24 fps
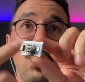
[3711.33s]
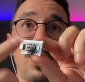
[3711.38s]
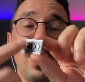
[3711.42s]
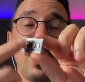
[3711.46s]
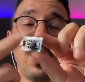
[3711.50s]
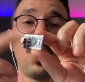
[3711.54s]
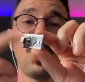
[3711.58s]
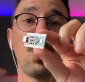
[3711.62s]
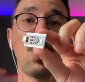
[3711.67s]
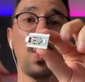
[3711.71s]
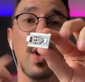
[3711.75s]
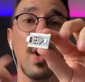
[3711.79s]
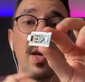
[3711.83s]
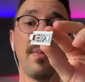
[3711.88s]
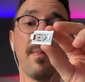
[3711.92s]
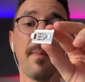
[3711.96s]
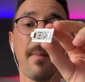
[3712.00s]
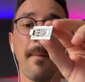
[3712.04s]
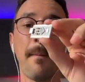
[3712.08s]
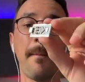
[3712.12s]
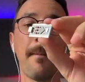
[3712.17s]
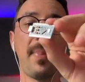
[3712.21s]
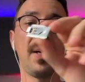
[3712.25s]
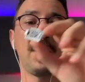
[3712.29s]
this one,
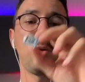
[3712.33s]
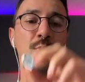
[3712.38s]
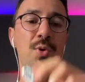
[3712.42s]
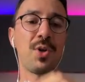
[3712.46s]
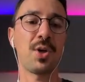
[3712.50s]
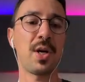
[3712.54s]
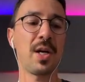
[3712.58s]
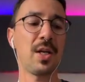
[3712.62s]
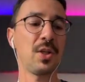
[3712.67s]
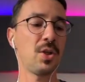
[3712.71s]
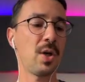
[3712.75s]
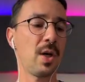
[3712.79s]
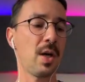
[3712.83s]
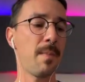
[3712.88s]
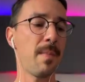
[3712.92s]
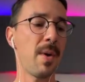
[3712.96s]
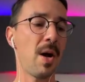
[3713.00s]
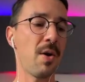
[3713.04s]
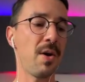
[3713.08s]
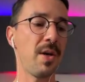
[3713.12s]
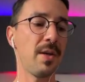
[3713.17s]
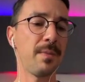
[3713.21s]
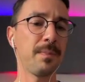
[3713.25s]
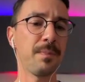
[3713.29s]
but we're going to talk
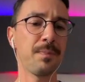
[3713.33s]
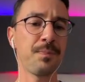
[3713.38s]
about it.